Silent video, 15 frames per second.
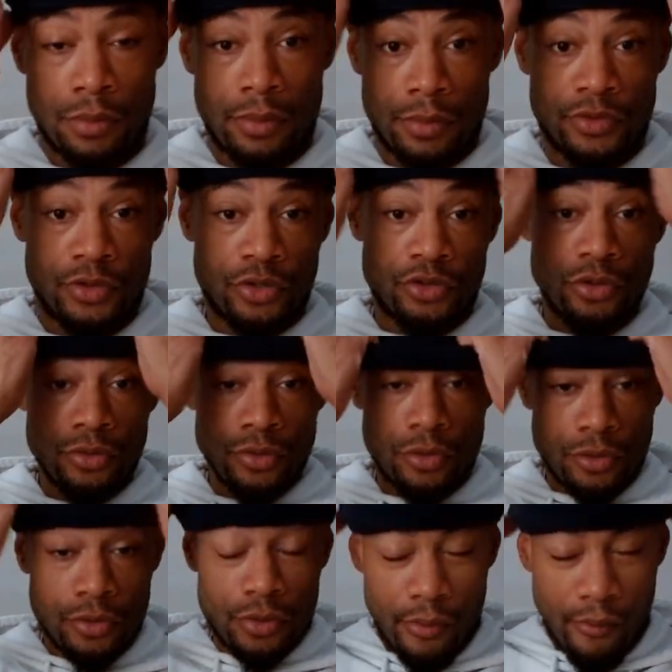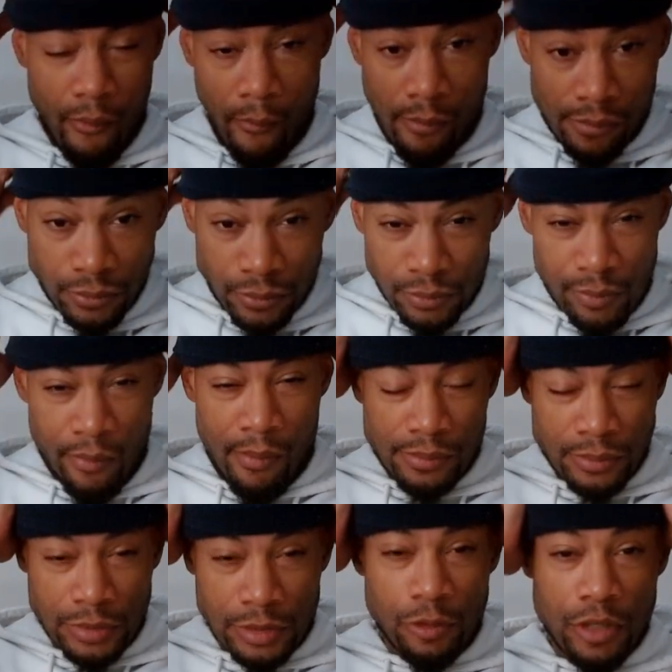It's a true proof.
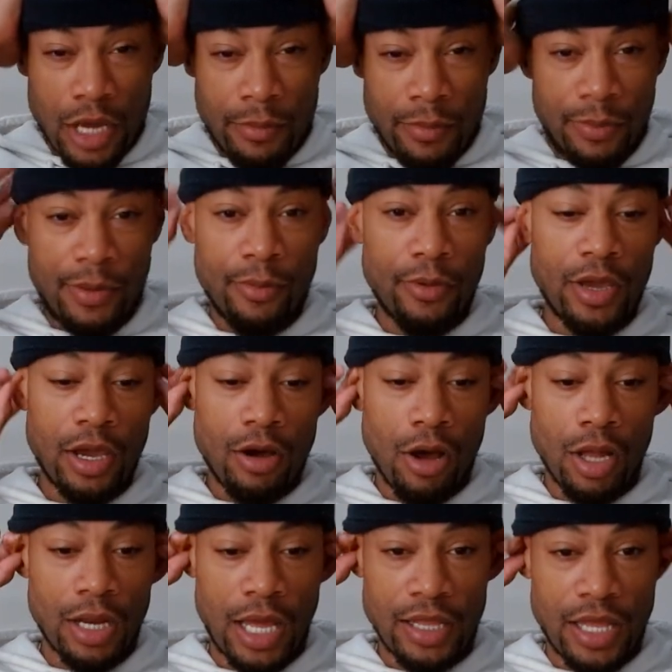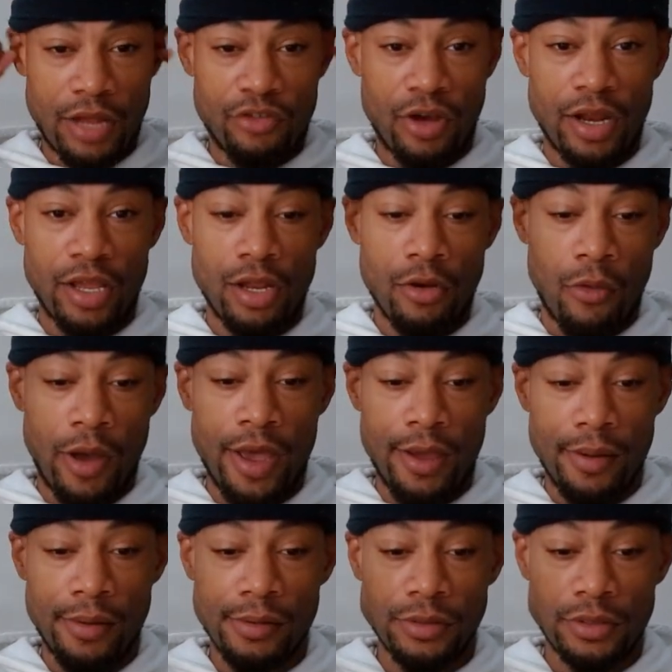I wonder how many people get caught like that trying to get
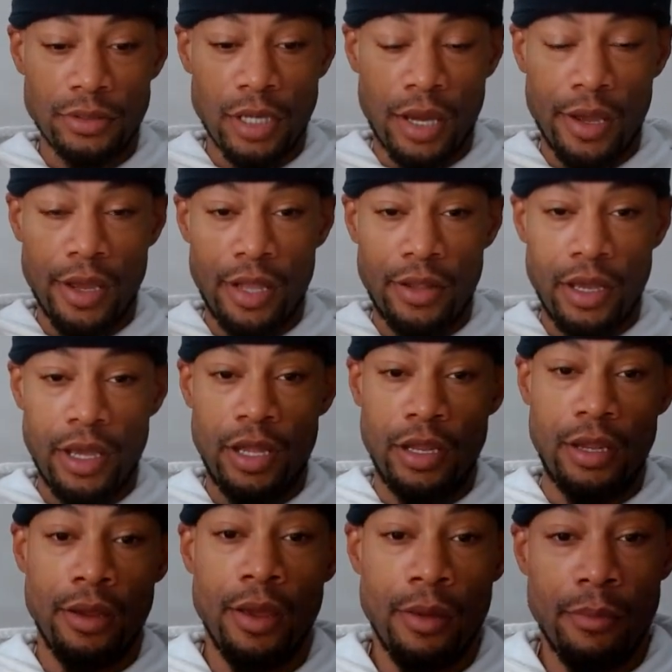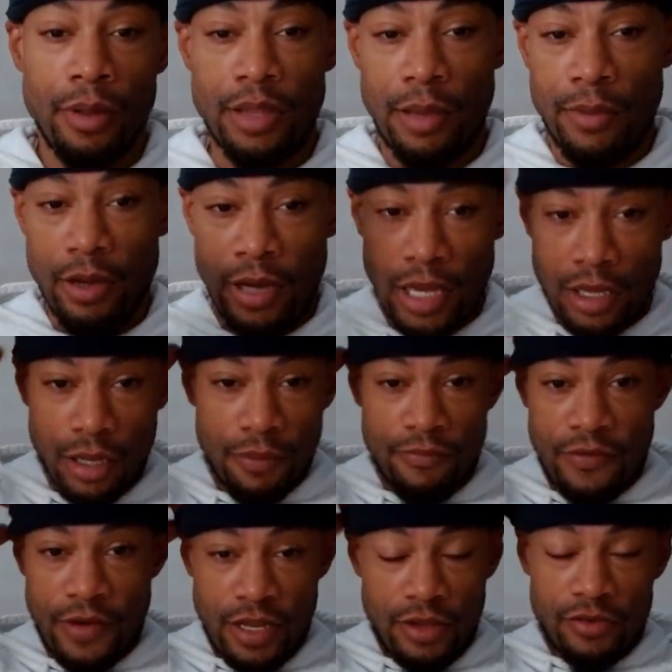away uh, in the, in the, but they be on that club
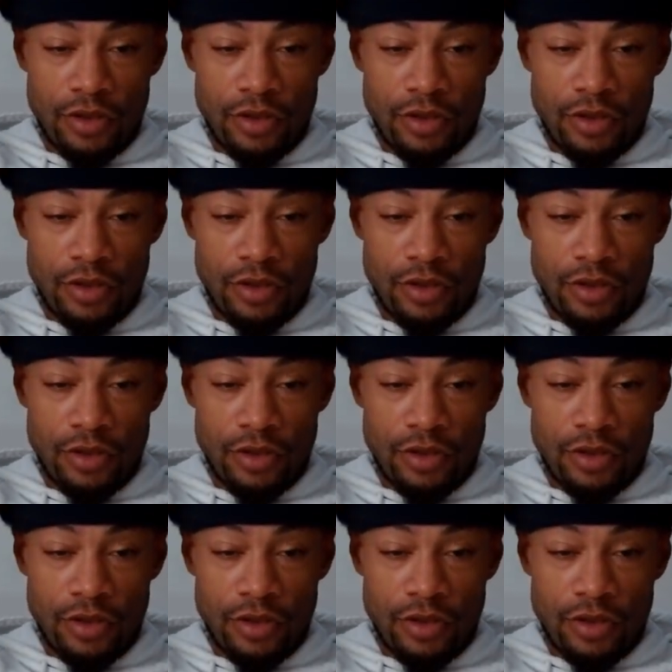fetty.